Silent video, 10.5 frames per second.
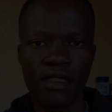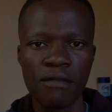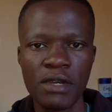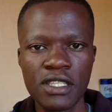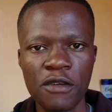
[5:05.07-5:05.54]
The
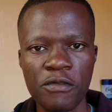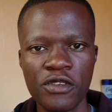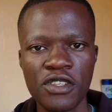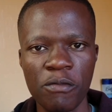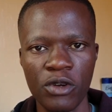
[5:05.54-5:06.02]
basic
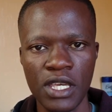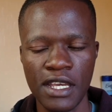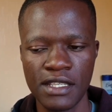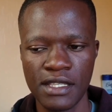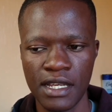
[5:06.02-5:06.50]
principle
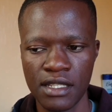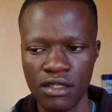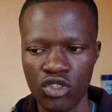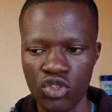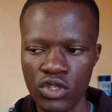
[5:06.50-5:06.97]
here is that
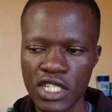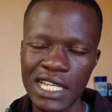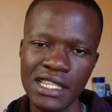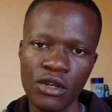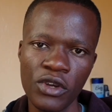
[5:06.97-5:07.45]

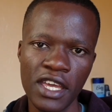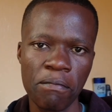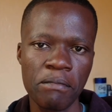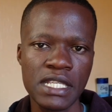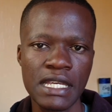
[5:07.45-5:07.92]
usually the way a
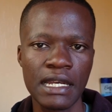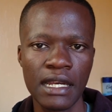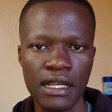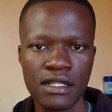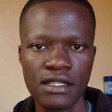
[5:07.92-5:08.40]
person
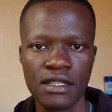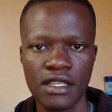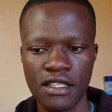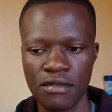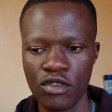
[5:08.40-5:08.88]
learns
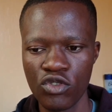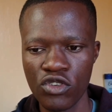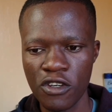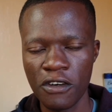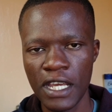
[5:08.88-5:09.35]
is you
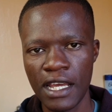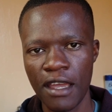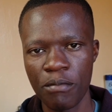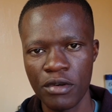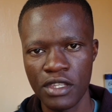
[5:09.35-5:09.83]
create
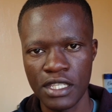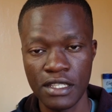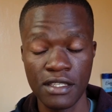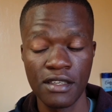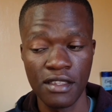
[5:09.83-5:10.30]
hypotheses.